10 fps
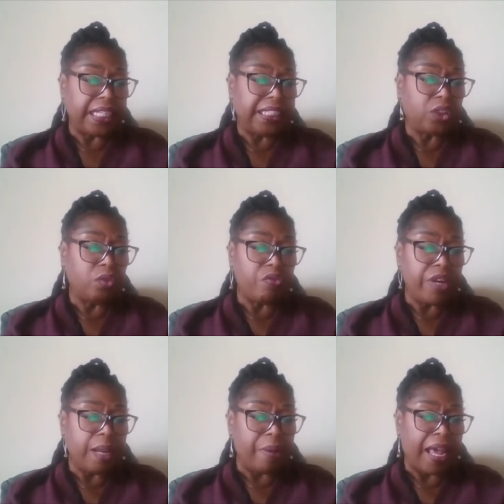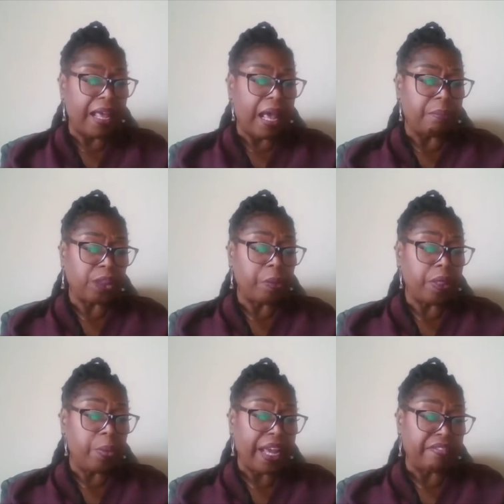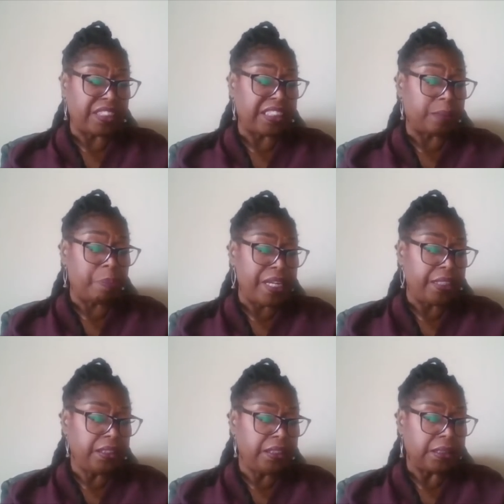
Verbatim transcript: it's not really about how much money we have to spend,